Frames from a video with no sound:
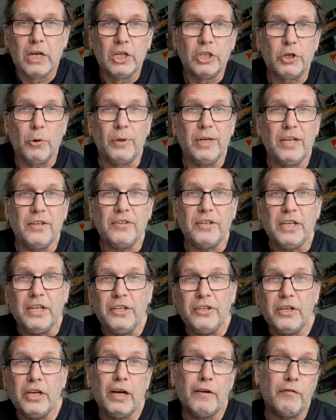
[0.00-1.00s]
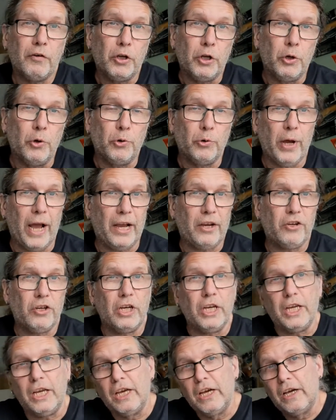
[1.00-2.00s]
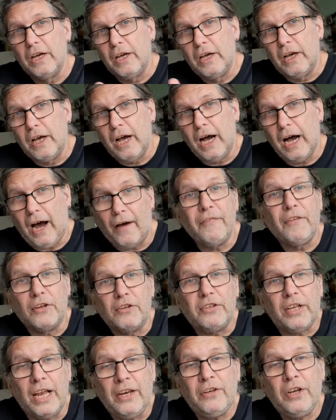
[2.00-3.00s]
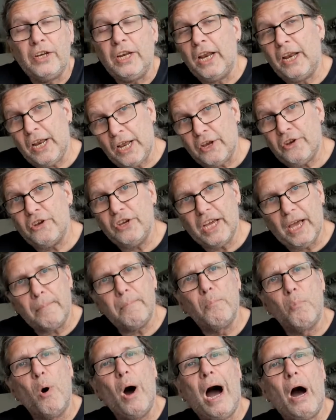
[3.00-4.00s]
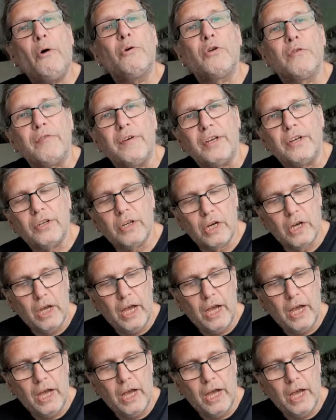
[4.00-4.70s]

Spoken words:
so it is easier for you to actually understand it and actually get more out of it.